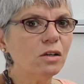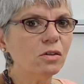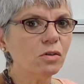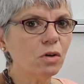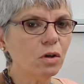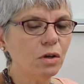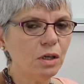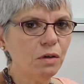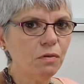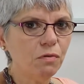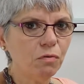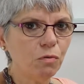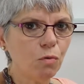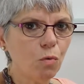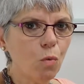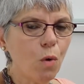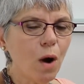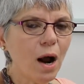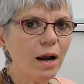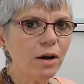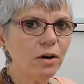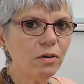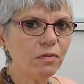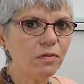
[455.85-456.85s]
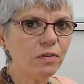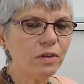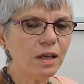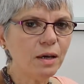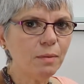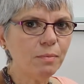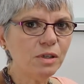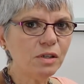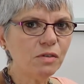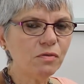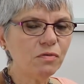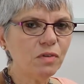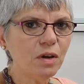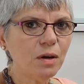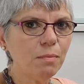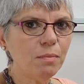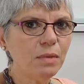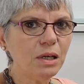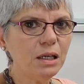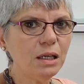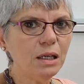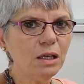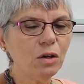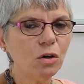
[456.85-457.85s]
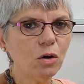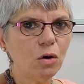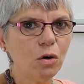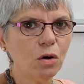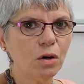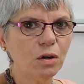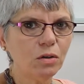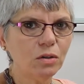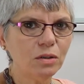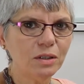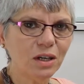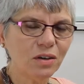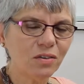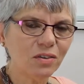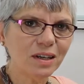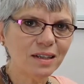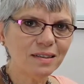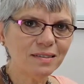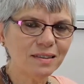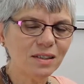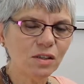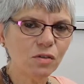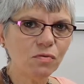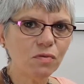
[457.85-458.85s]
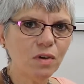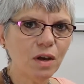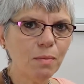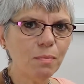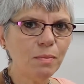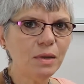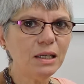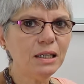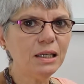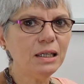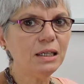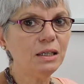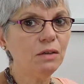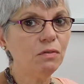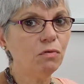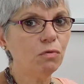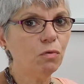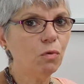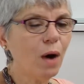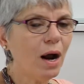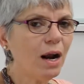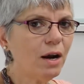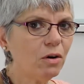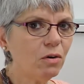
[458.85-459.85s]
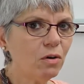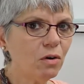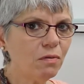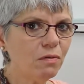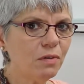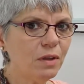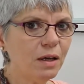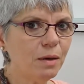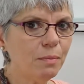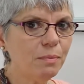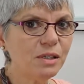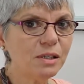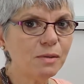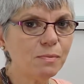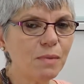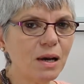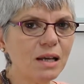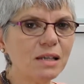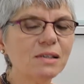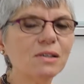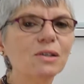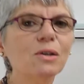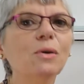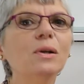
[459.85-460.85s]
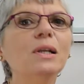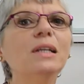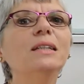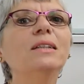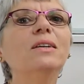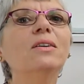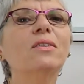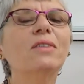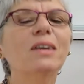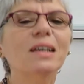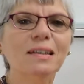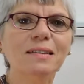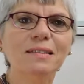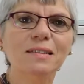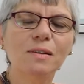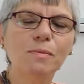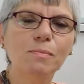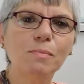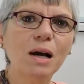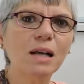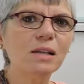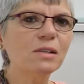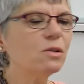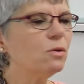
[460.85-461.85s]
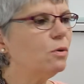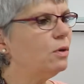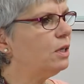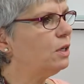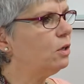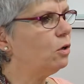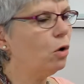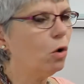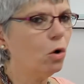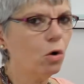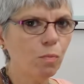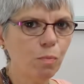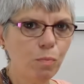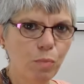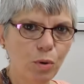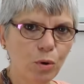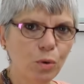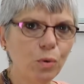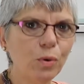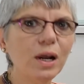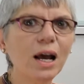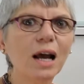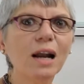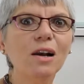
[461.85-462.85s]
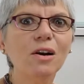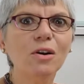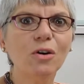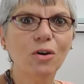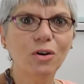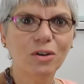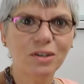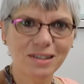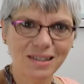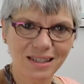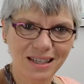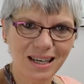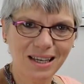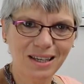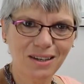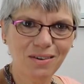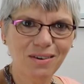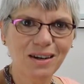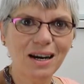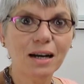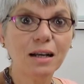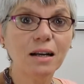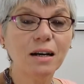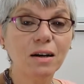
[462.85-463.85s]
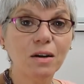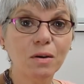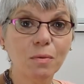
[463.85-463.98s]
So if one of them is feminine, the rest is feminine. If one of them is masculine, the rest is masculine, or plural or singular.